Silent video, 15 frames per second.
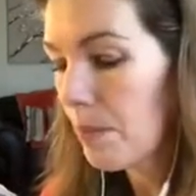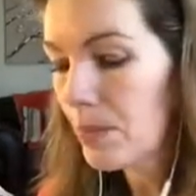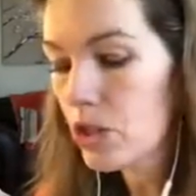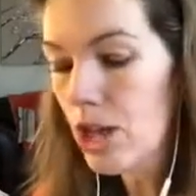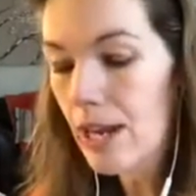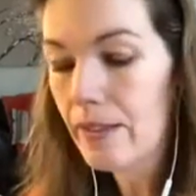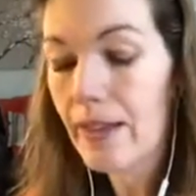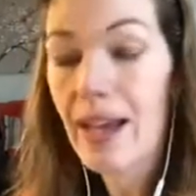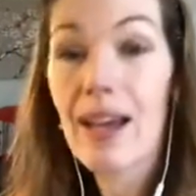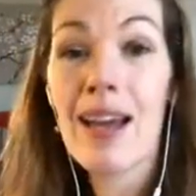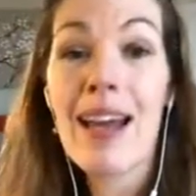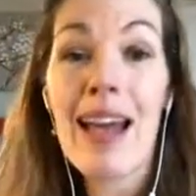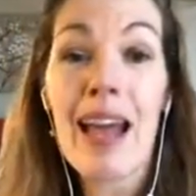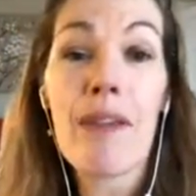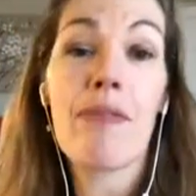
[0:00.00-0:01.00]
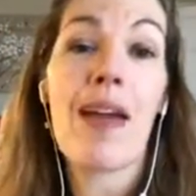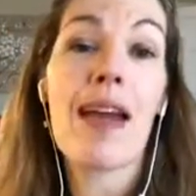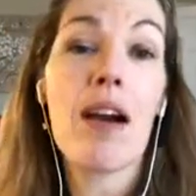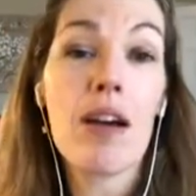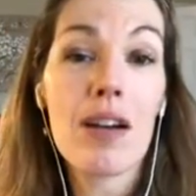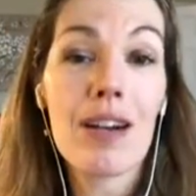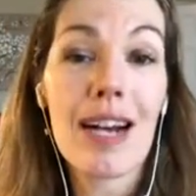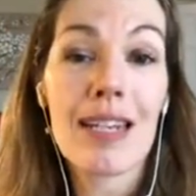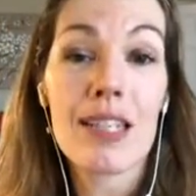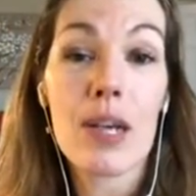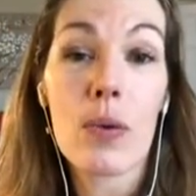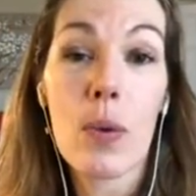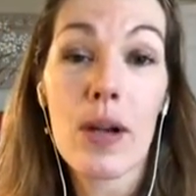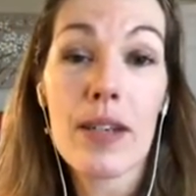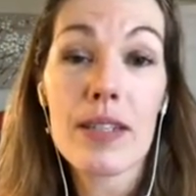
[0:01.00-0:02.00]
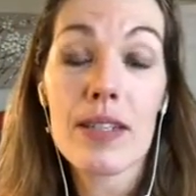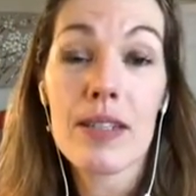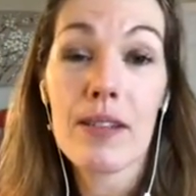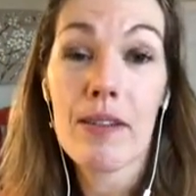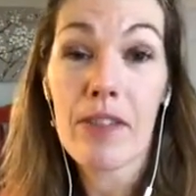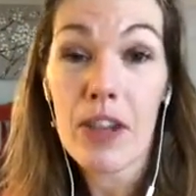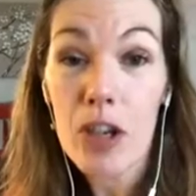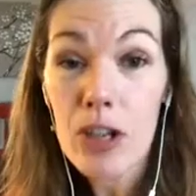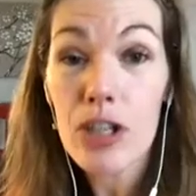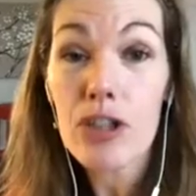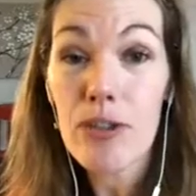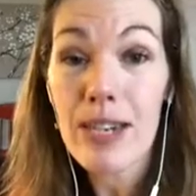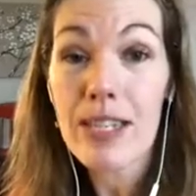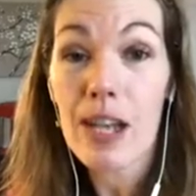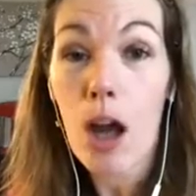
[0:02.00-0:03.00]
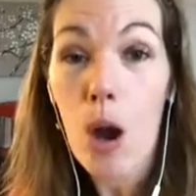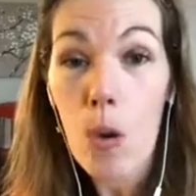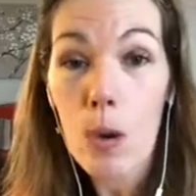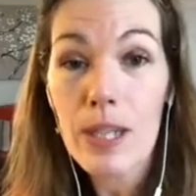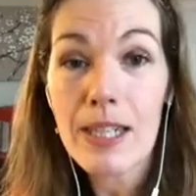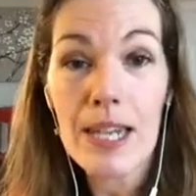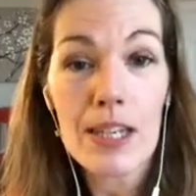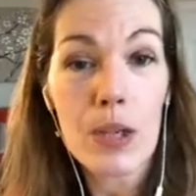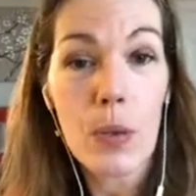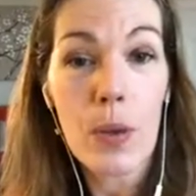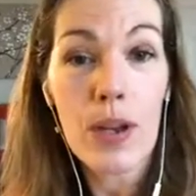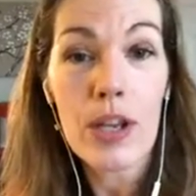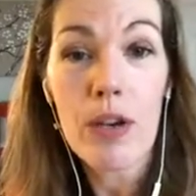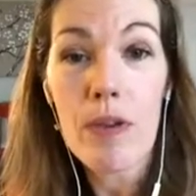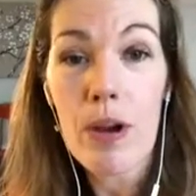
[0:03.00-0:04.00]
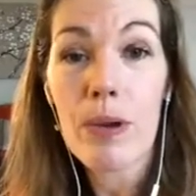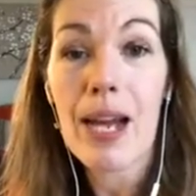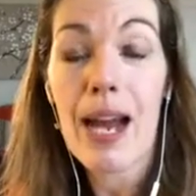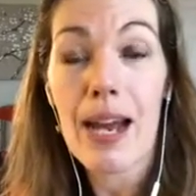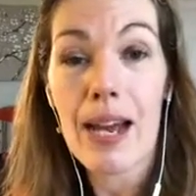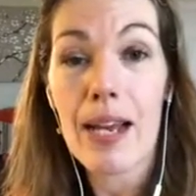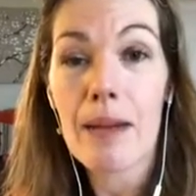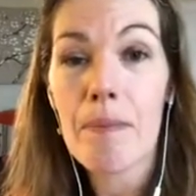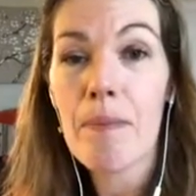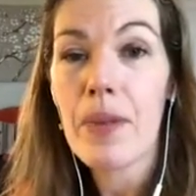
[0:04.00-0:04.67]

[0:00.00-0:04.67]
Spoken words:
Check that. If they are adequate, if the country as a whole is adequate, you're okay.